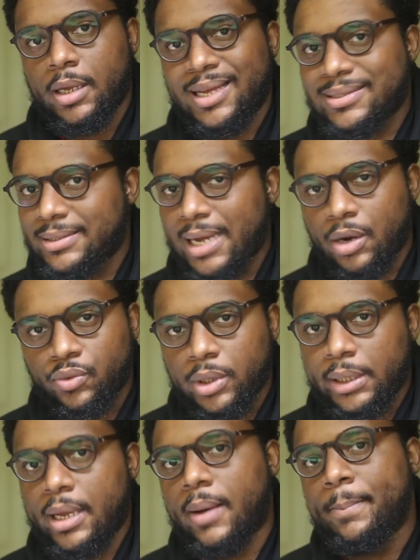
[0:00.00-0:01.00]
it's not
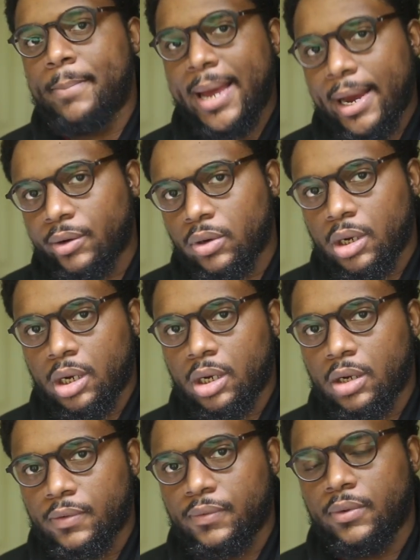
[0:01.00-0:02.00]
really a matter
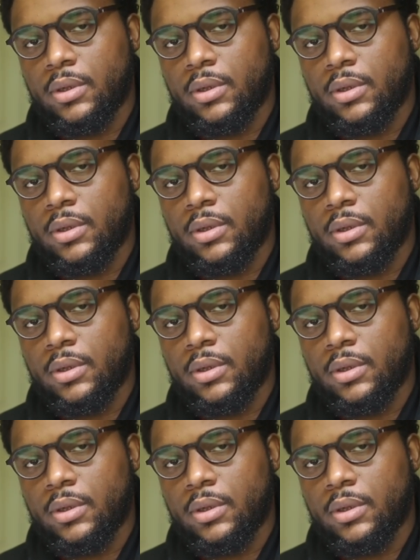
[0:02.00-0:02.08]
of